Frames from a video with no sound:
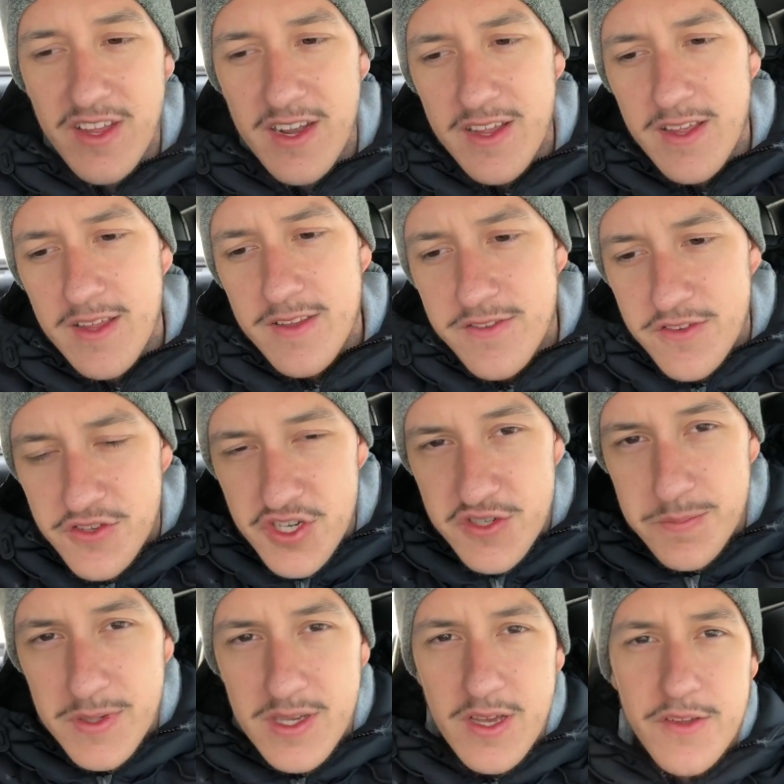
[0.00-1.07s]
And it's
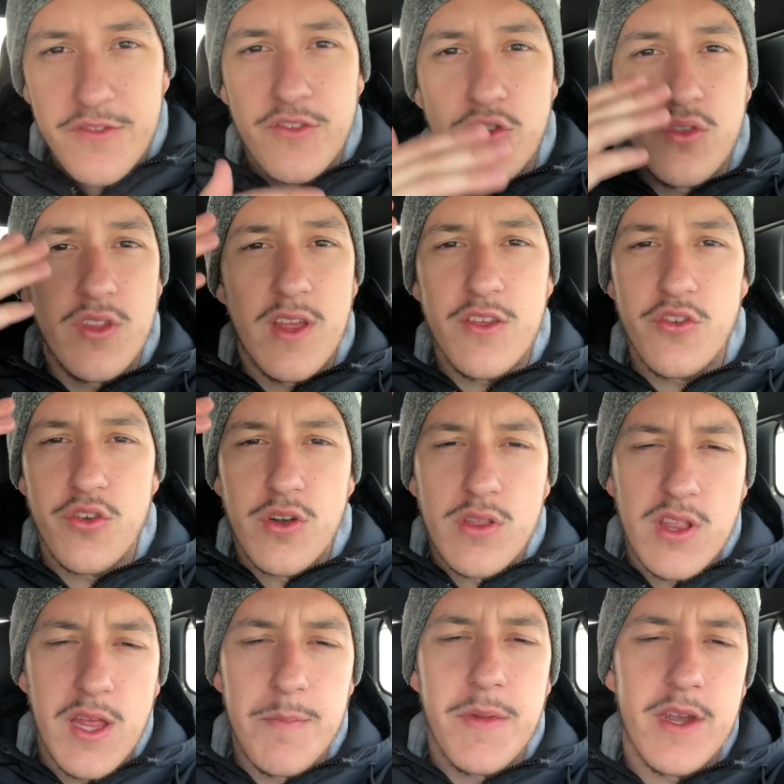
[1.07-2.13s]
just because you're
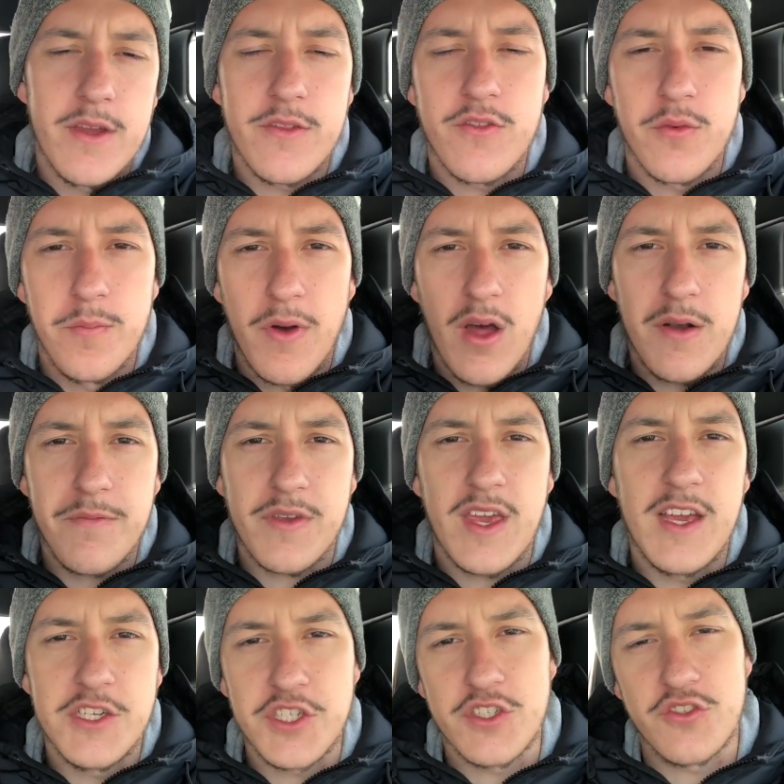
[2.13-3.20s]
limited to
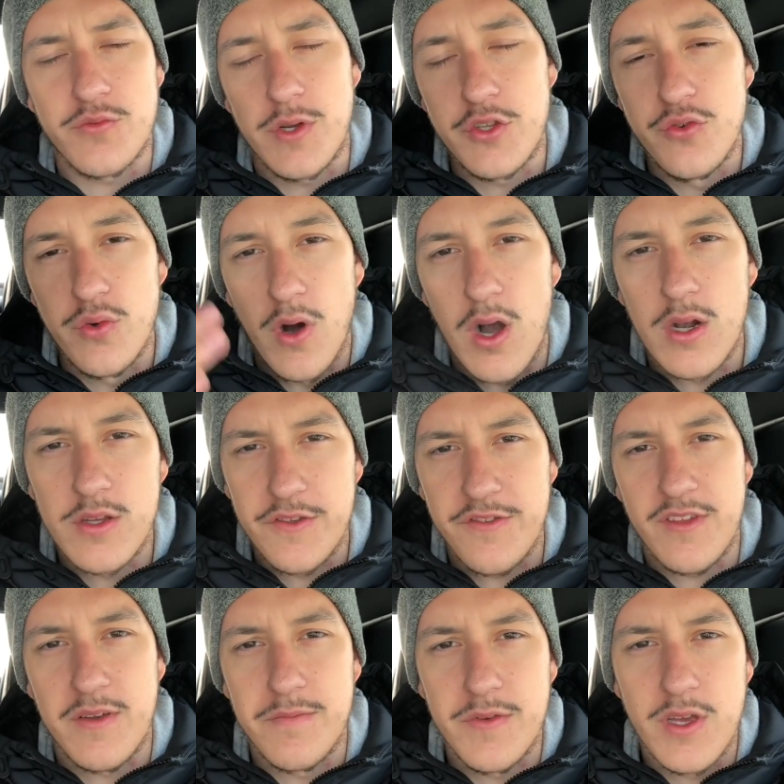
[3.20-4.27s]
modifications when you are
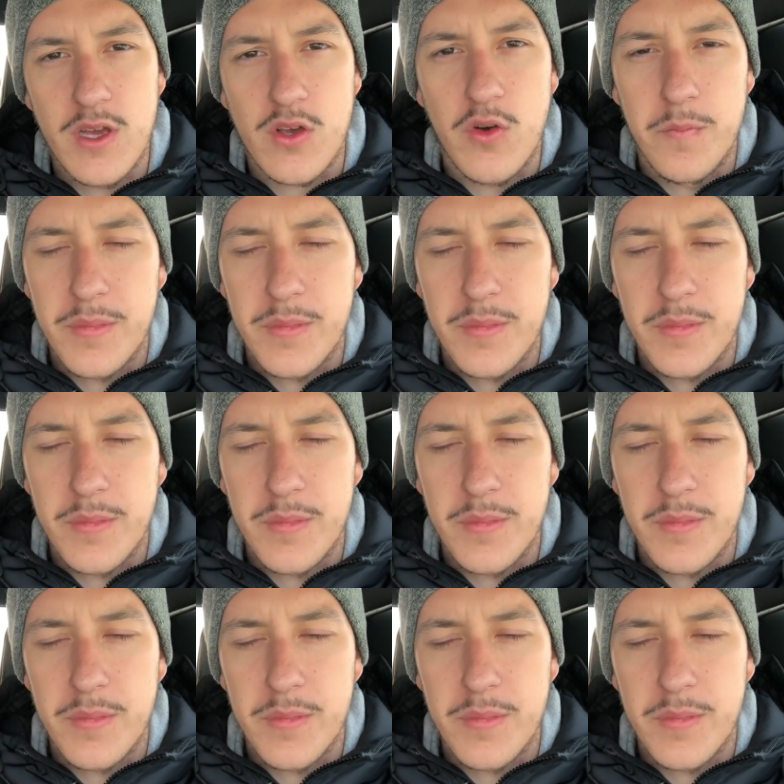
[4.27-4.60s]
leasing a vehicle,